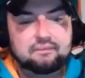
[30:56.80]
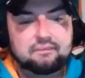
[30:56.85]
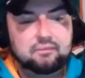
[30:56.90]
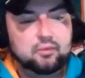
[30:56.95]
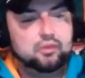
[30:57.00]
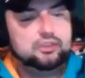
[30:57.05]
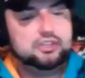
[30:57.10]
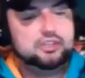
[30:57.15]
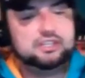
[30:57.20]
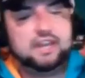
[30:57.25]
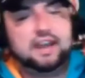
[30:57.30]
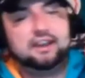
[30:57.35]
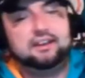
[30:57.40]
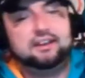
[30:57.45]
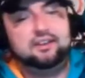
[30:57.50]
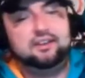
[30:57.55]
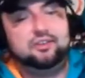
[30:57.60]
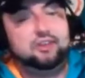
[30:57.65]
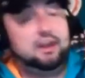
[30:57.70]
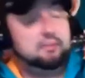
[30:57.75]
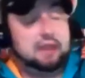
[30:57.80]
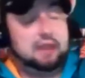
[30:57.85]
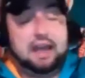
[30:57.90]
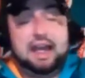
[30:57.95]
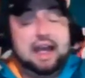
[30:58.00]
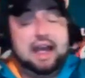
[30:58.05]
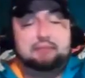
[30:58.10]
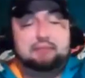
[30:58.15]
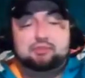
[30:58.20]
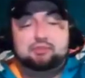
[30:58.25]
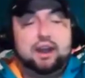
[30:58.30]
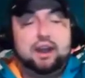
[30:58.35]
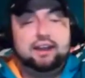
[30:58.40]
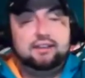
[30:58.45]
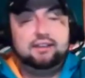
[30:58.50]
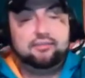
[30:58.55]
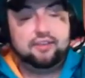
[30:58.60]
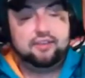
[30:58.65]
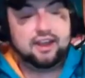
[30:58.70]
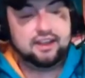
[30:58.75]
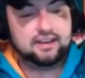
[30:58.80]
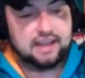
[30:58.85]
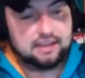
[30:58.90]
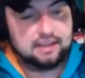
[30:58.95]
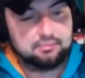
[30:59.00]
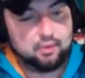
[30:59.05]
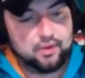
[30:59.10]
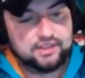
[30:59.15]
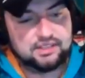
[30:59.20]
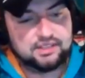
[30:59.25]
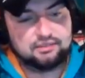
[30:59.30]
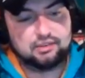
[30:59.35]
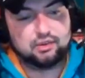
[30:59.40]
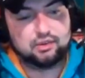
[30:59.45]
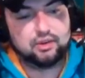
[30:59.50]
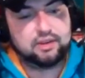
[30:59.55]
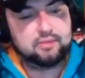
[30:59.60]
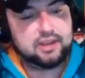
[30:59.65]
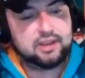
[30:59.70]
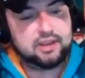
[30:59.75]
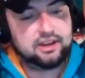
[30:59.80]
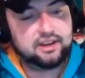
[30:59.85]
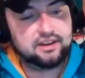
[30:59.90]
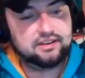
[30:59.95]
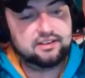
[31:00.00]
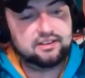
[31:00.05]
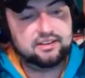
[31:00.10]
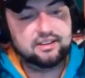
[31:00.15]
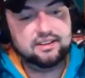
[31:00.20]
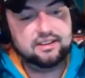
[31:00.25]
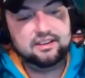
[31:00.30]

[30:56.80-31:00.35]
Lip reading: We're just not going to agree. I mean, I'm trying to find like points of agreement here.